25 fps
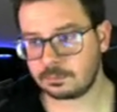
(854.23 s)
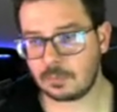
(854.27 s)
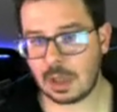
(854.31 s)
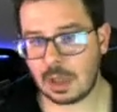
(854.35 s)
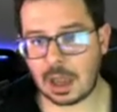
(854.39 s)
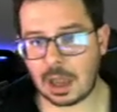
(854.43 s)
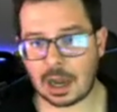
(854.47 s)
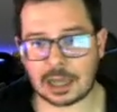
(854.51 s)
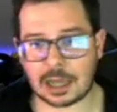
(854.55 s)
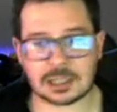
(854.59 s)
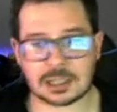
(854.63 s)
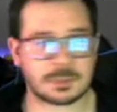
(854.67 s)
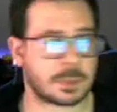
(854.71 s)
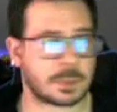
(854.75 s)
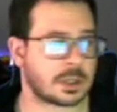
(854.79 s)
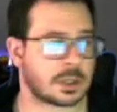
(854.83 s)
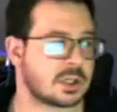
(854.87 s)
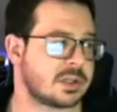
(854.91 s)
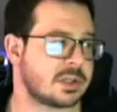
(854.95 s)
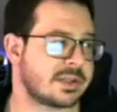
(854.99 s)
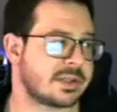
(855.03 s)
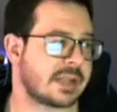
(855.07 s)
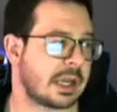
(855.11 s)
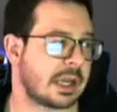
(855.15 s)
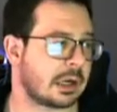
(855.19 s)
Ice Punch is
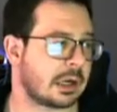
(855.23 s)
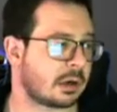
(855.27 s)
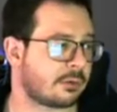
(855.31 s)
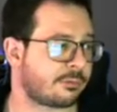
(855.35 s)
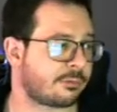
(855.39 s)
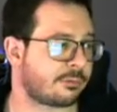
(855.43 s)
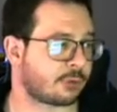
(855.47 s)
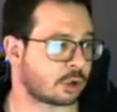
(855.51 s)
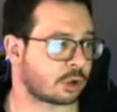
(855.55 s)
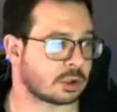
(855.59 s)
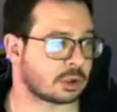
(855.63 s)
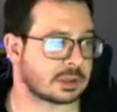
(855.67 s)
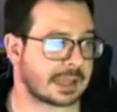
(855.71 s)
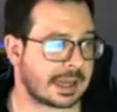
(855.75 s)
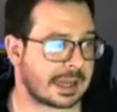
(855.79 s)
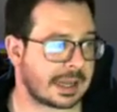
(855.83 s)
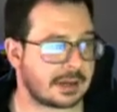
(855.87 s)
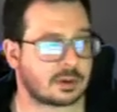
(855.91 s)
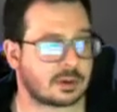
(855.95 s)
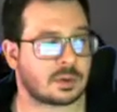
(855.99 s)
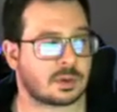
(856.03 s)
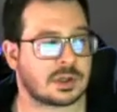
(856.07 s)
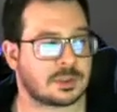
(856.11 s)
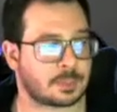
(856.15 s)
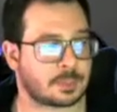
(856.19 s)
there for
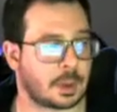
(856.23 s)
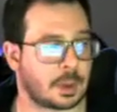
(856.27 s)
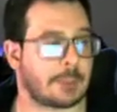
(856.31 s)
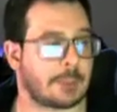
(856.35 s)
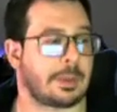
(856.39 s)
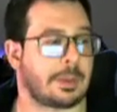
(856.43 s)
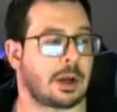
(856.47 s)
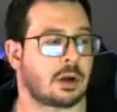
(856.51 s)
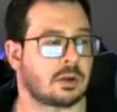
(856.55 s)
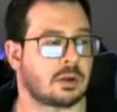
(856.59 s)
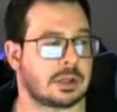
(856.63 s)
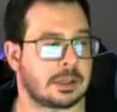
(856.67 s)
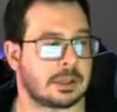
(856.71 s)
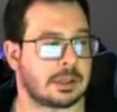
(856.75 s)
Landorus primarily,